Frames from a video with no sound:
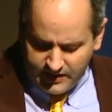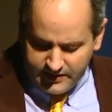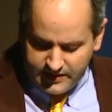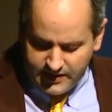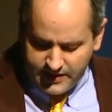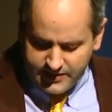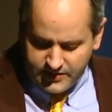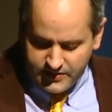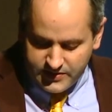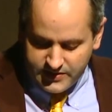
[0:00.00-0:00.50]

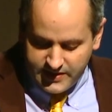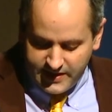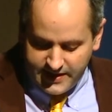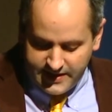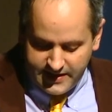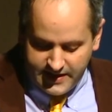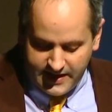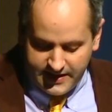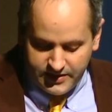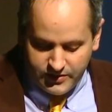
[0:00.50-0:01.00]
Dr.
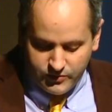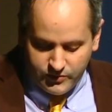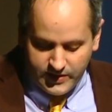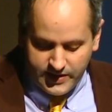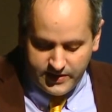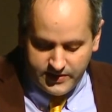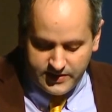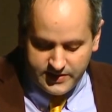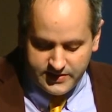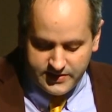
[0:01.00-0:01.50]
Stetten had the
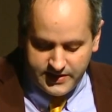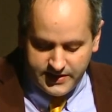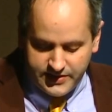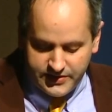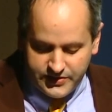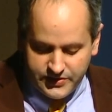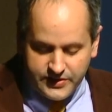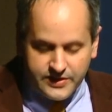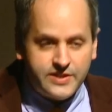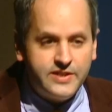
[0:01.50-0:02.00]
rare
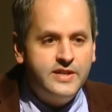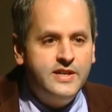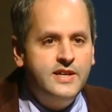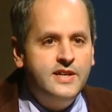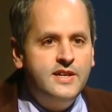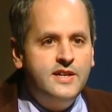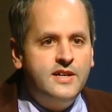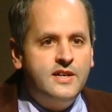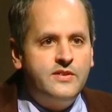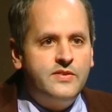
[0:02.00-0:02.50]
distinction
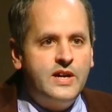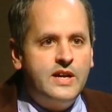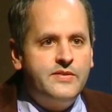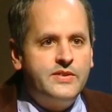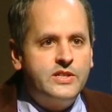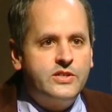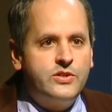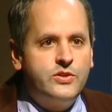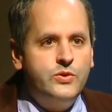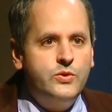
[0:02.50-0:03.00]
of
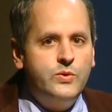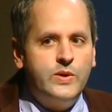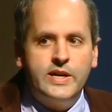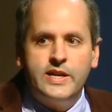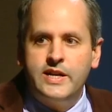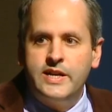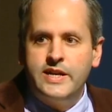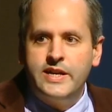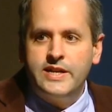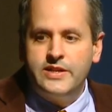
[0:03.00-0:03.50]
having two
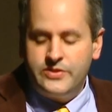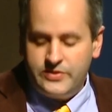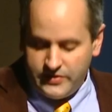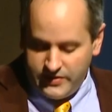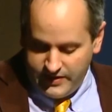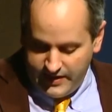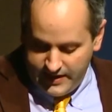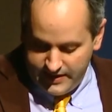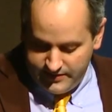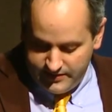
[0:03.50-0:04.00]

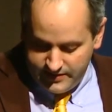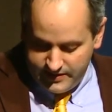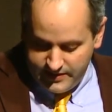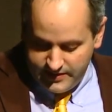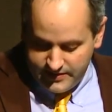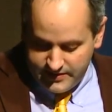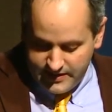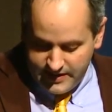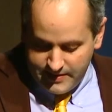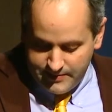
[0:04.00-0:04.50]
NIH
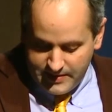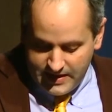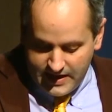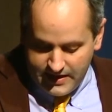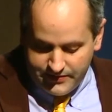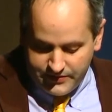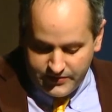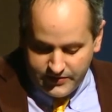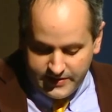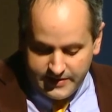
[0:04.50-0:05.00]
entities named
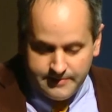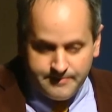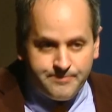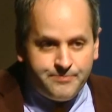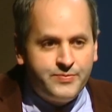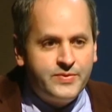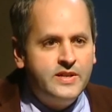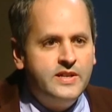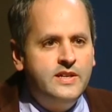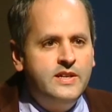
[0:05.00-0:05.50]
after him.
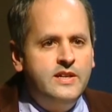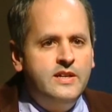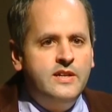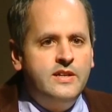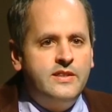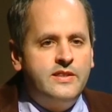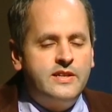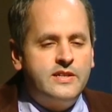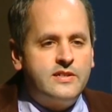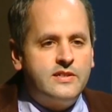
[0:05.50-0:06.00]

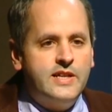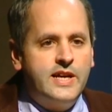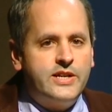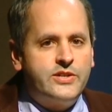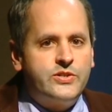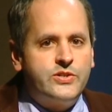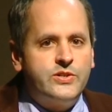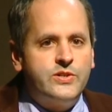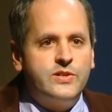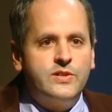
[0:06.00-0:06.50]
This
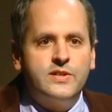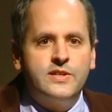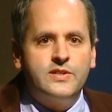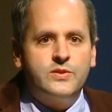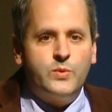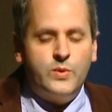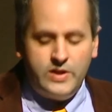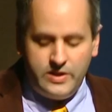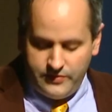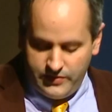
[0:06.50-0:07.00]
lecture
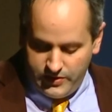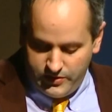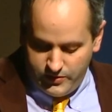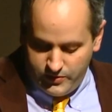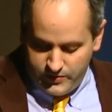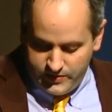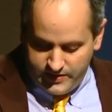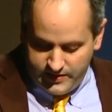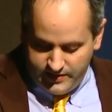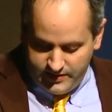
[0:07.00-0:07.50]
is one of
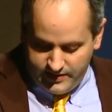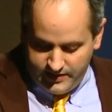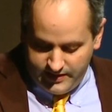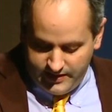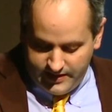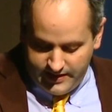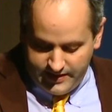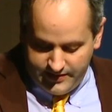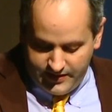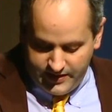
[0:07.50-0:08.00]
those,
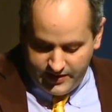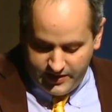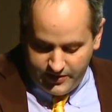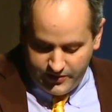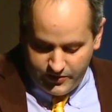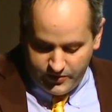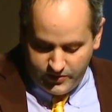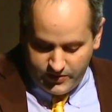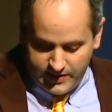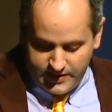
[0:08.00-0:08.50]
and the
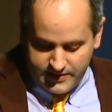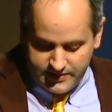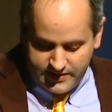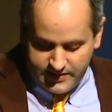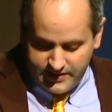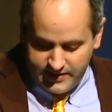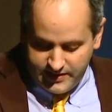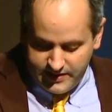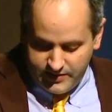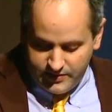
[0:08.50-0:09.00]
other is
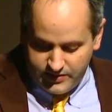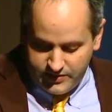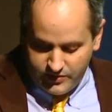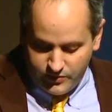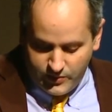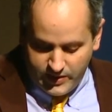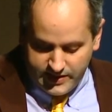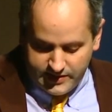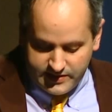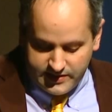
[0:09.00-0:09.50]
the
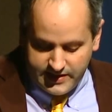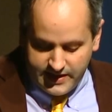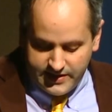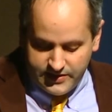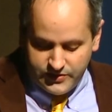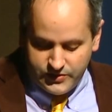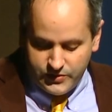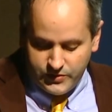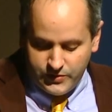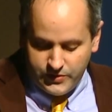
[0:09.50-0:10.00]
DeWitt
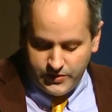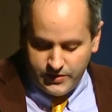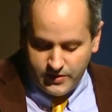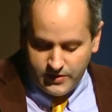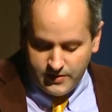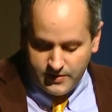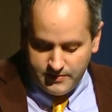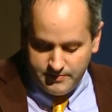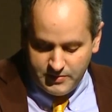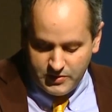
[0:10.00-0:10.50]
Stetten
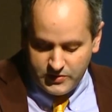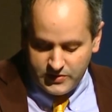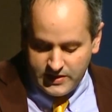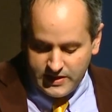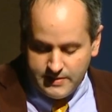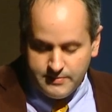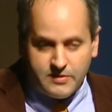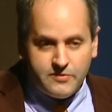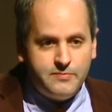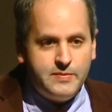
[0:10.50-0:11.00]
Jr.
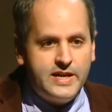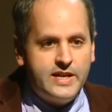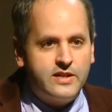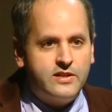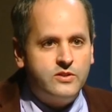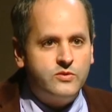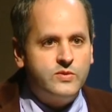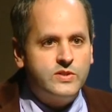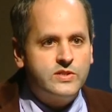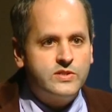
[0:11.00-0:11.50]
Museum of
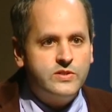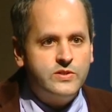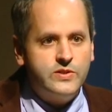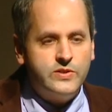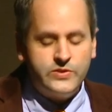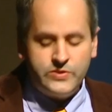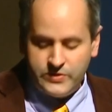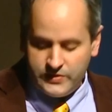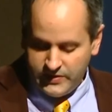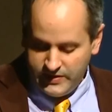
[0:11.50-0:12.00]
Medical
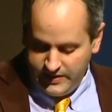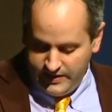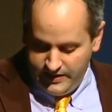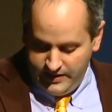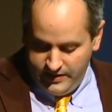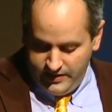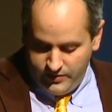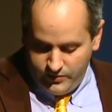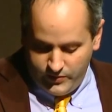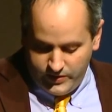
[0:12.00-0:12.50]
Research,
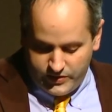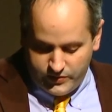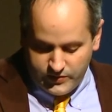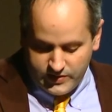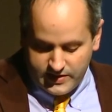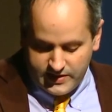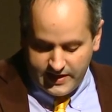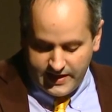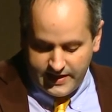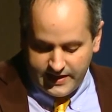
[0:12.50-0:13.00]
which
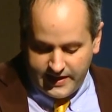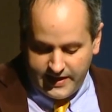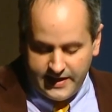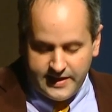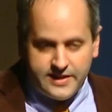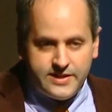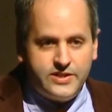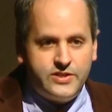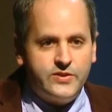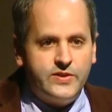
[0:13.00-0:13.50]
was
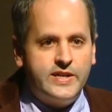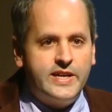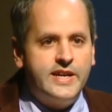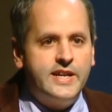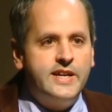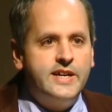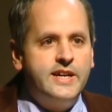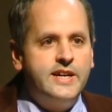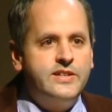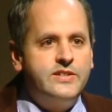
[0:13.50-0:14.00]
dedicated during
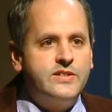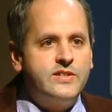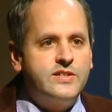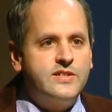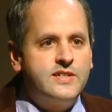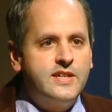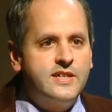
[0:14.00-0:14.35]
NIH's